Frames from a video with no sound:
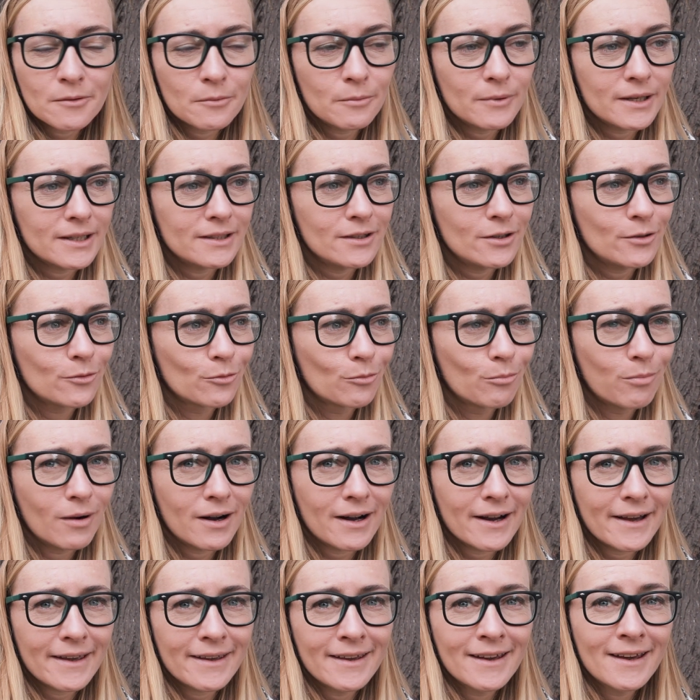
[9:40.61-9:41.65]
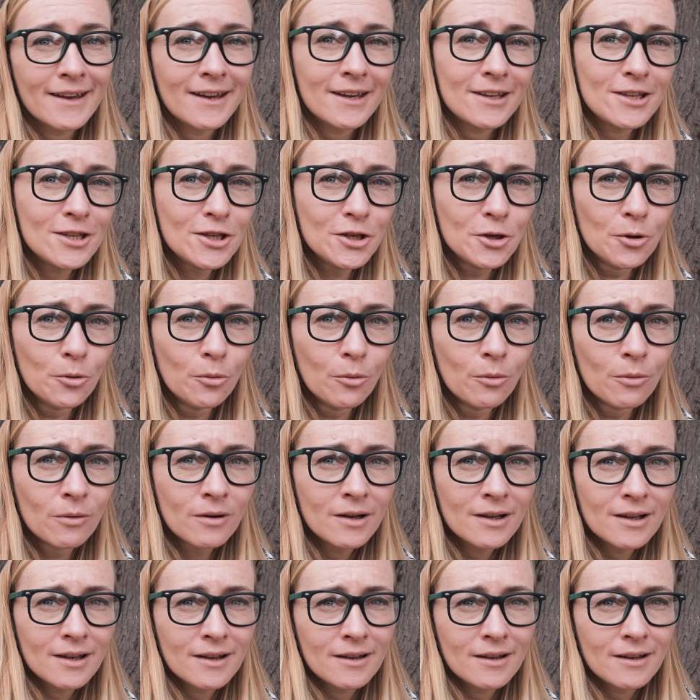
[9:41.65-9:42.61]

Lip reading: when you buy new new